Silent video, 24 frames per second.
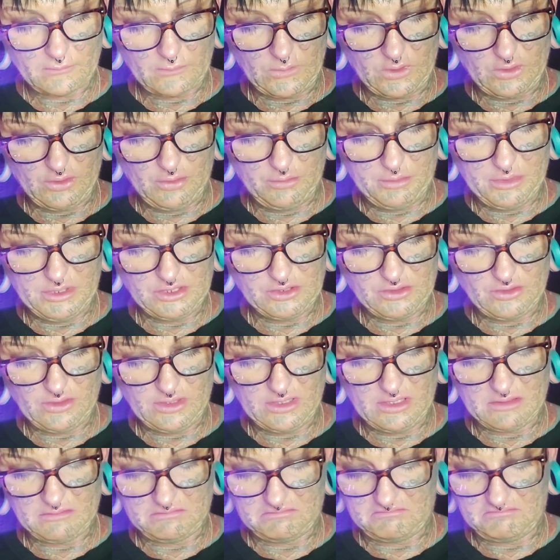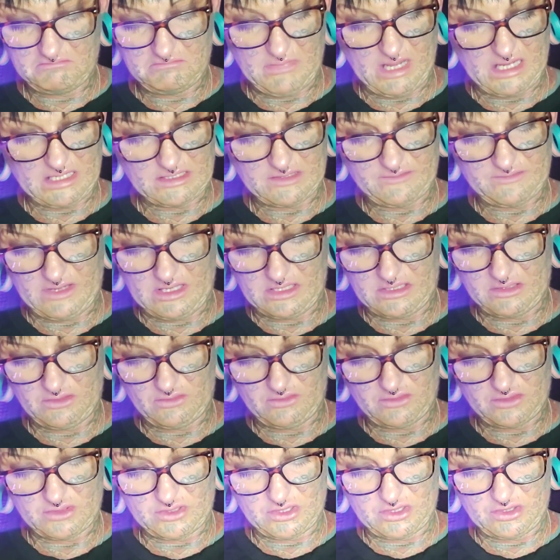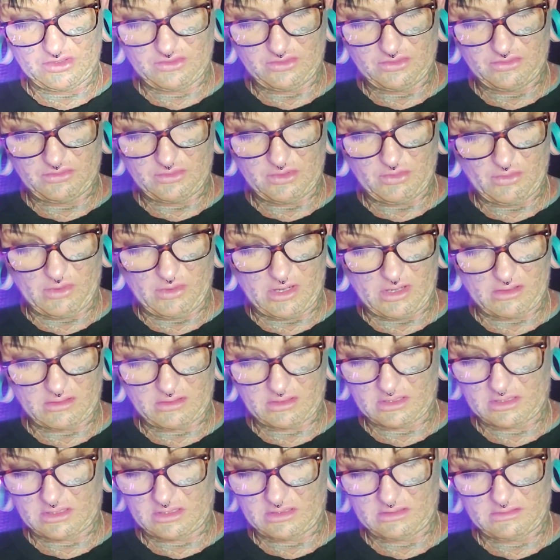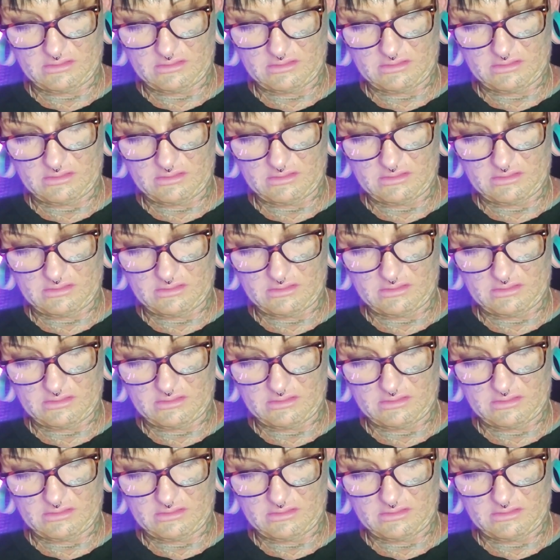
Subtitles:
It'll be sort of mixed videos to do with work,